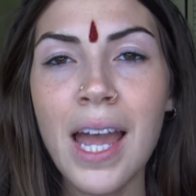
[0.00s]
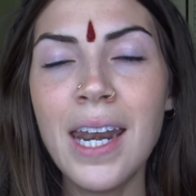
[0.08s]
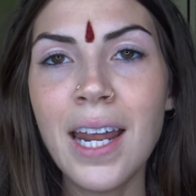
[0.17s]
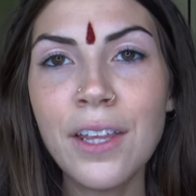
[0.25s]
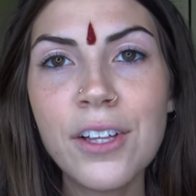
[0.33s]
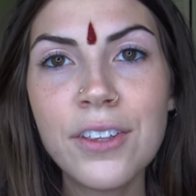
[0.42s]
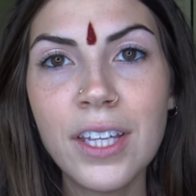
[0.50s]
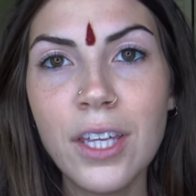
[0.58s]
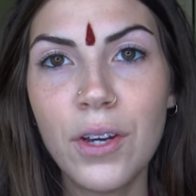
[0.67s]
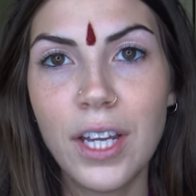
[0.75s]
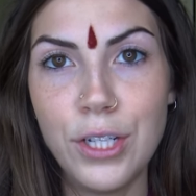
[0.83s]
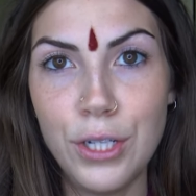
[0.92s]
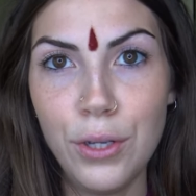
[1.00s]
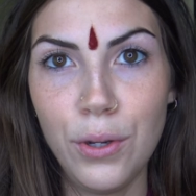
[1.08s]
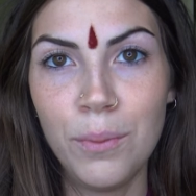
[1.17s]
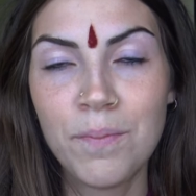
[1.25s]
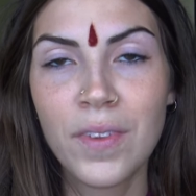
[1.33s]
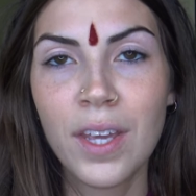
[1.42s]
Another thing you can
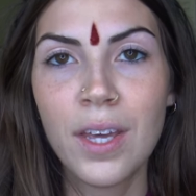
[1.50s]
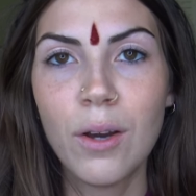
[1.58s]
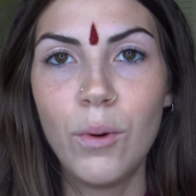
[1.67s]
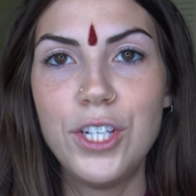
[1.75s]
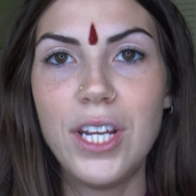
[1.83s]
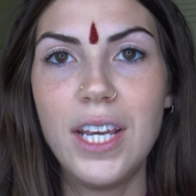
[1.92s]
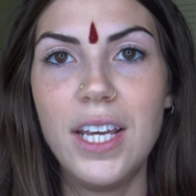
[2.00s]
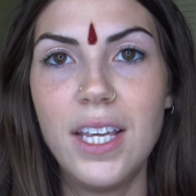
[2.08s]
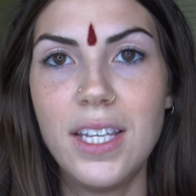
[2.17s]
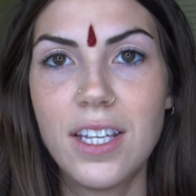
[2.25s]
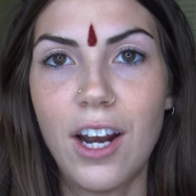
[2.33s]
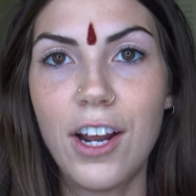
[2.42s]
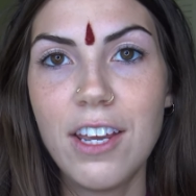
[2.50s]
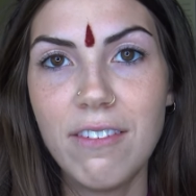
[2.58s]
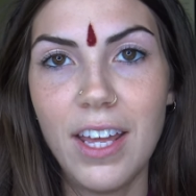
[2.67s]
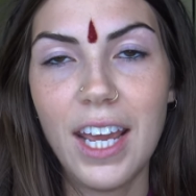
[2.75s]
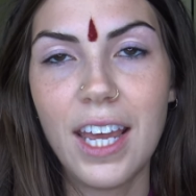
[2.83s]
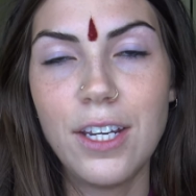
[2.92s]
do, which is an
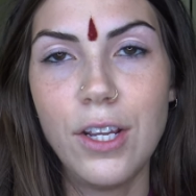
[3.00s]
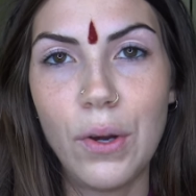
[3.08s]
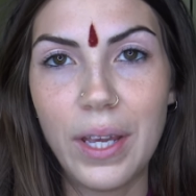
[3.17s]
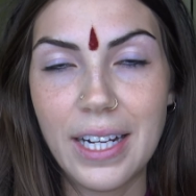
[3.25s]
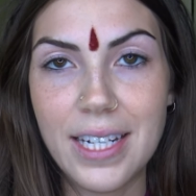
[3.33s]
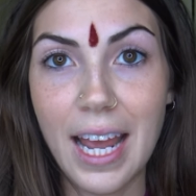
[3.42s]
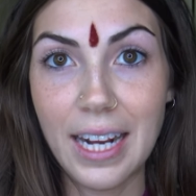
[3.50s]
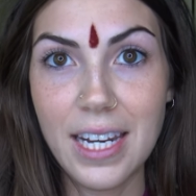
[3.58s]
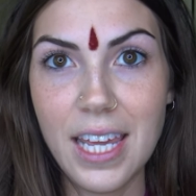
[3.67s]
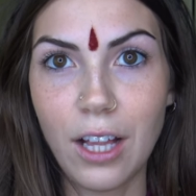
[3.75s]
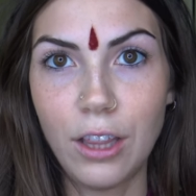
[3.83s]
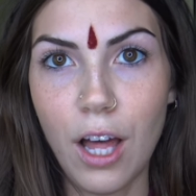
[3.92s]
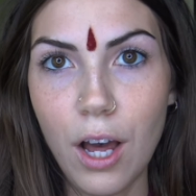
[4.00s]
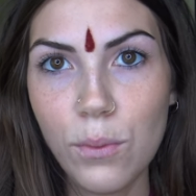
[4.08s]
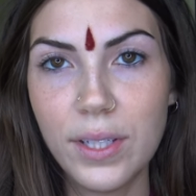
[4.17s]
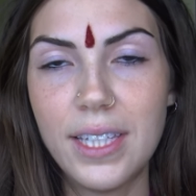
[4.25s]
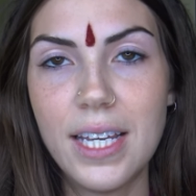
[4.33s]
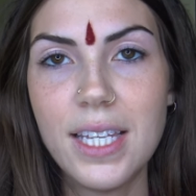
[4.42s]
Ayurvedic and yogic technique along
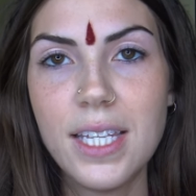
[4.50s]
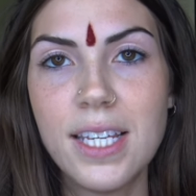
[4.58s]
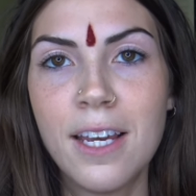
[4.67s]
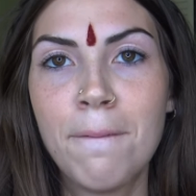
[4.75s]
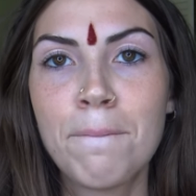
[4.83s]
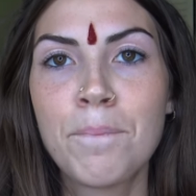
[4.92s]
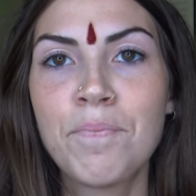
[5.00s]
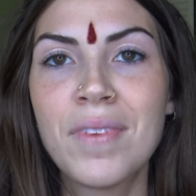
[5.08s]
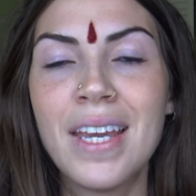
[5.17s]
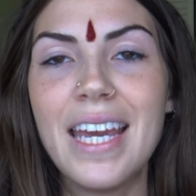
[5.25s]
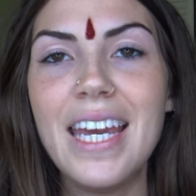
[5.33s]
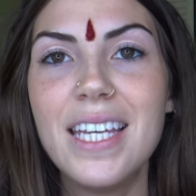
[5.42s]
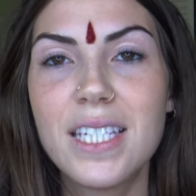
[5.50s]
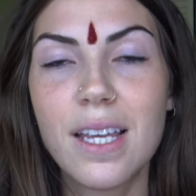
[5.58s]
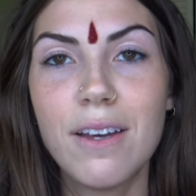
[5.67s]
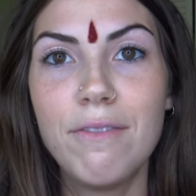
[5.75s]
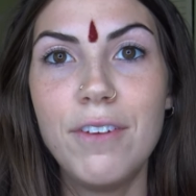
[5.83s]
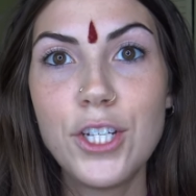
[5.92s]
with this, is
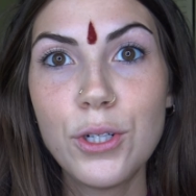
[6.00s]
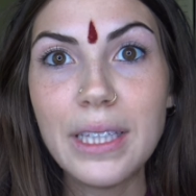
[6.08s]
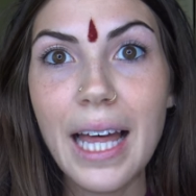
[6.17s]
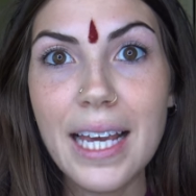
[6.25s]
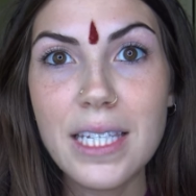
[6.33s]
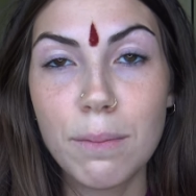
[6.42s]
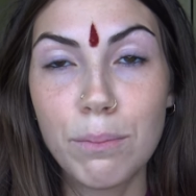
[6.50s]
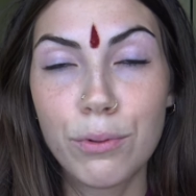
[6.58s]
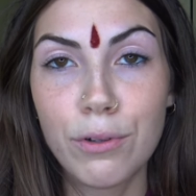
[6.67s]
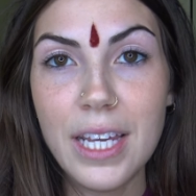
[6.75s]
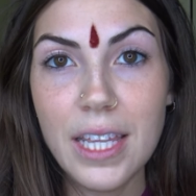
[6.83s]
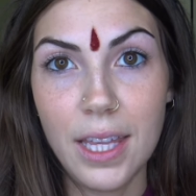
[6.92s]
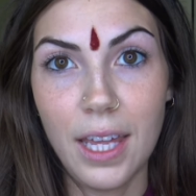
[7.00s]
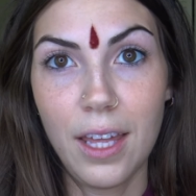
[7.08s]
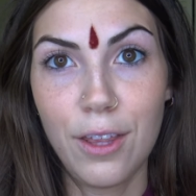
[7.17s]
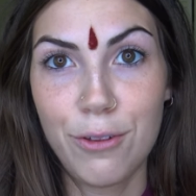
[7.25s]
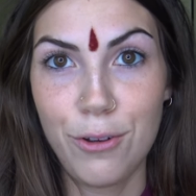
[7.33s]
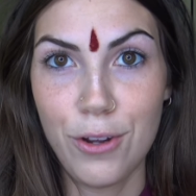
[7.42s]
visualize
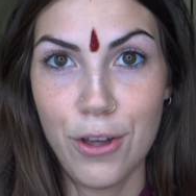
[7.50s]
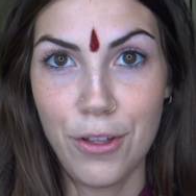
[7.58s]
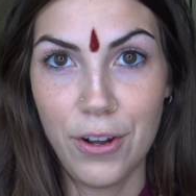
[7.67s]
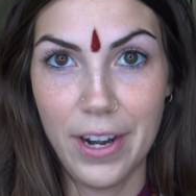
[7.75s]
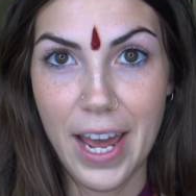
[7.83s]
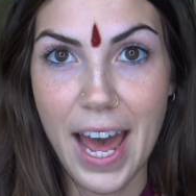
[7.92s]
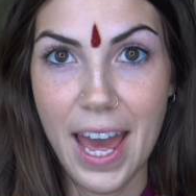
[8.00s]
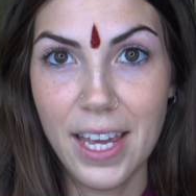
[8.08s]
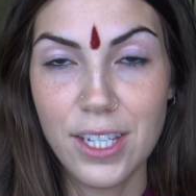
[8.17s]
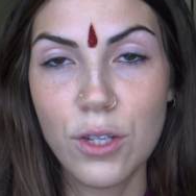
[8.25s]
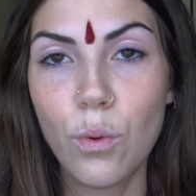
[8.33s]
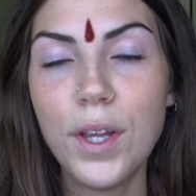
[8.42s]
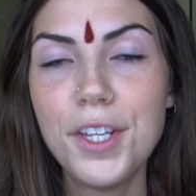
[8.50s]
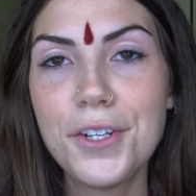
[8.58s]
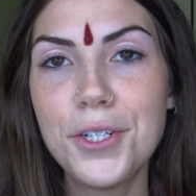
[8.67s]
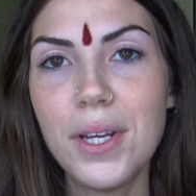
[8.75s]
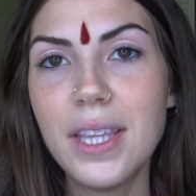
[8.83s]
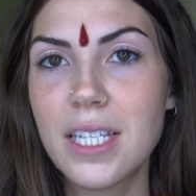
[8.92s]
breathing through your third eye. So when
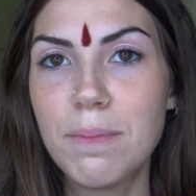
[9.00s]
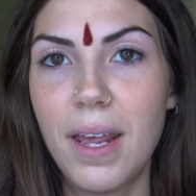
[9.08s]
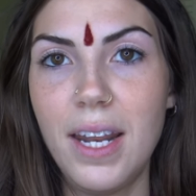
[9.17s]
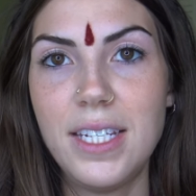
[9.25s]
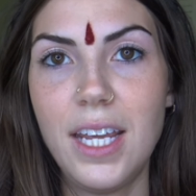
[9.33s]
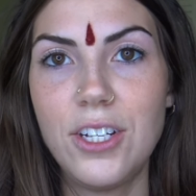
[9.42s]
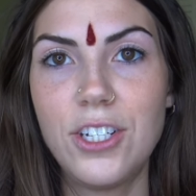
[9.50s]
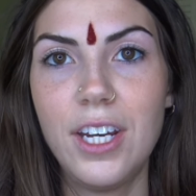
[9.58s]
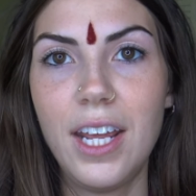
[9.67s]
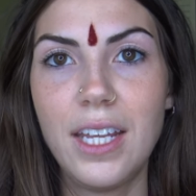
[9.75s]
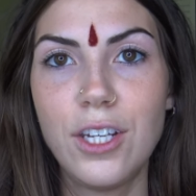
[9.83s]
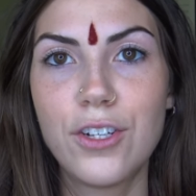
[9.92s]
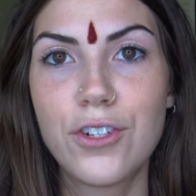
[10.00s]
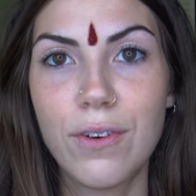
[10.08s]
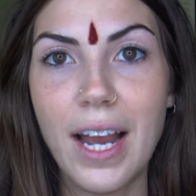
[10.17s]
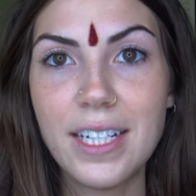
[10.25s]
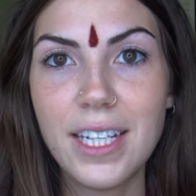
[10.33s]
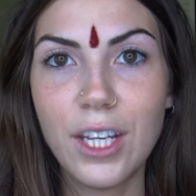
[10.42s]
you're doing this meditation and you're
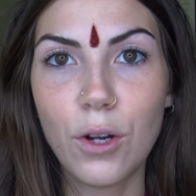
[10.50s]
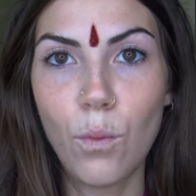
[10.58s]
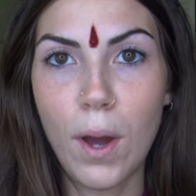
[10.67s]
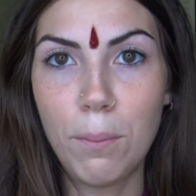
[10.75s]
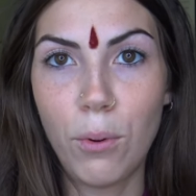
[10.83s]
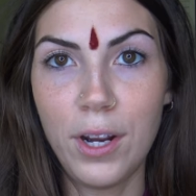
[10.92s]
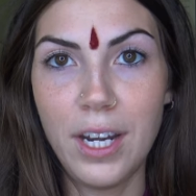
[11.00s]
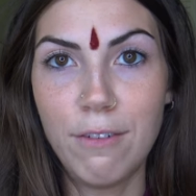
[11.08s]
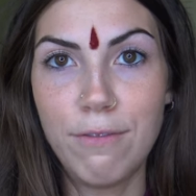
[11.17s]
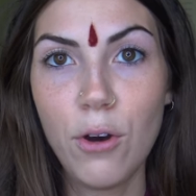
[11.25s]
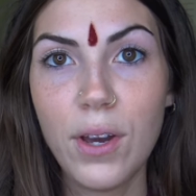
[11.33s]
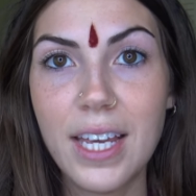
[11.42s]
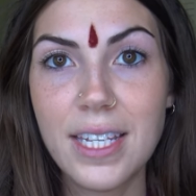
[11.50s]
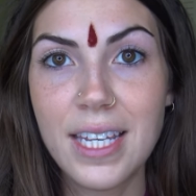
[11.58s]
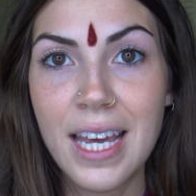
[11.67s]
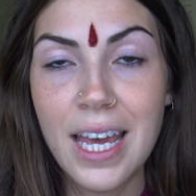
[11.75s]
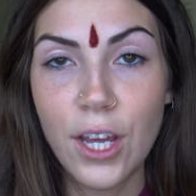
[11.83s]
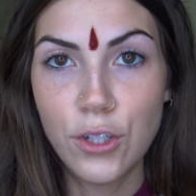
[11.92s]
directing your one-pointed focus
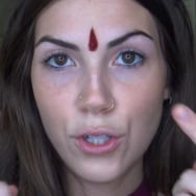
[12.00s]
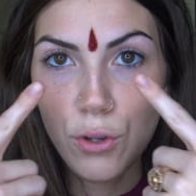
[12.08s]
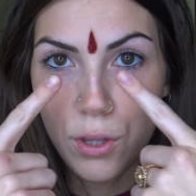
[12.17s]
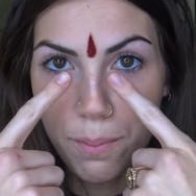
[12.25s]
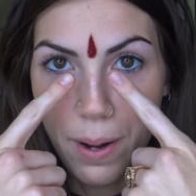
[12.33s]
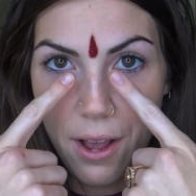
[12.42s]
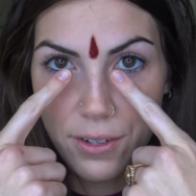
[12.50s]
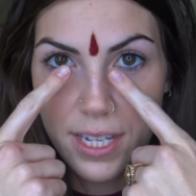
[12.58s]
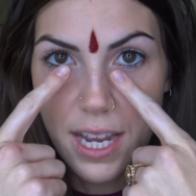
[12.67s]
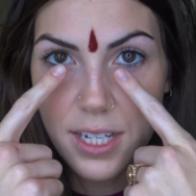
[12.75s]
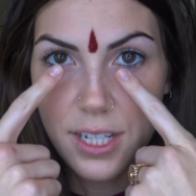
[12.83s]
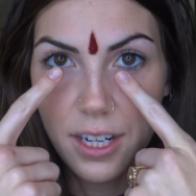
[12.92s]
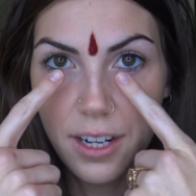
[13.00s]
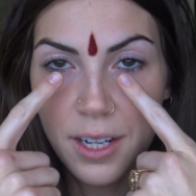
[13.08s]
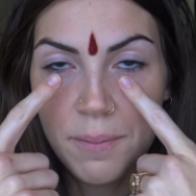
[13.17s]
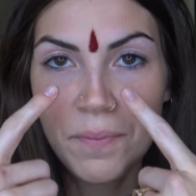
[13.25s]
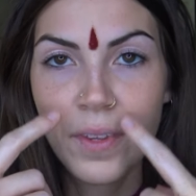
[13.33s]
to the brow center,